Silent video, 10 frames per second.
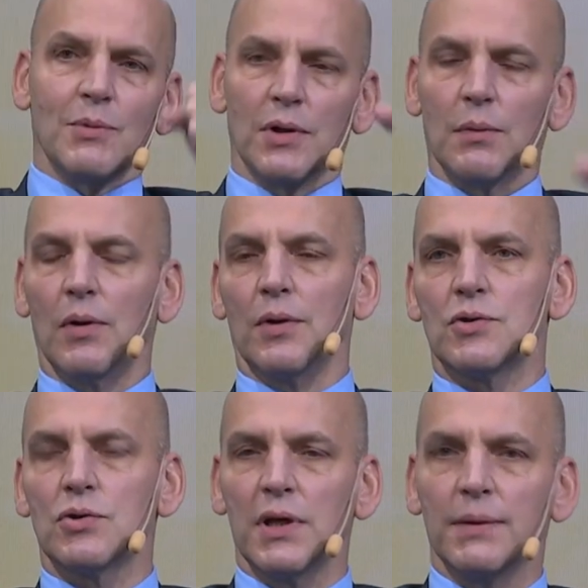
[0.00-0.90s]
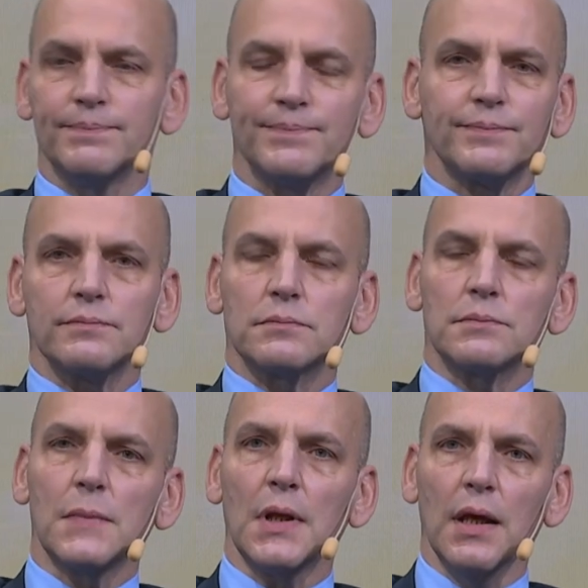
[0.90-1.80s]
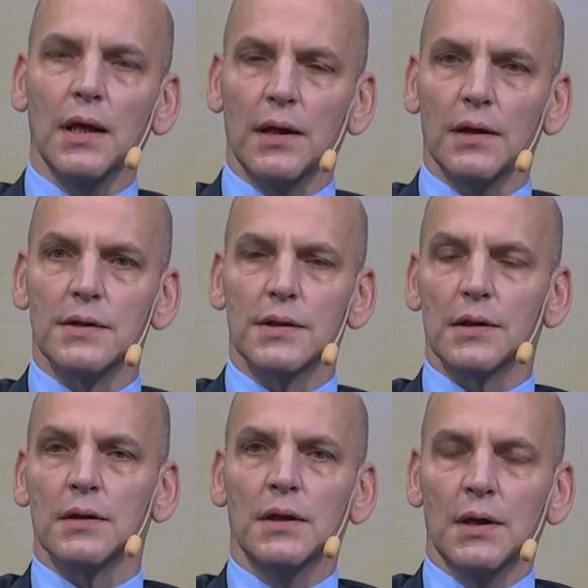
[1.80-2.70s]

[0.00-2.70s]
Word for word: on a, on a tree. And uh,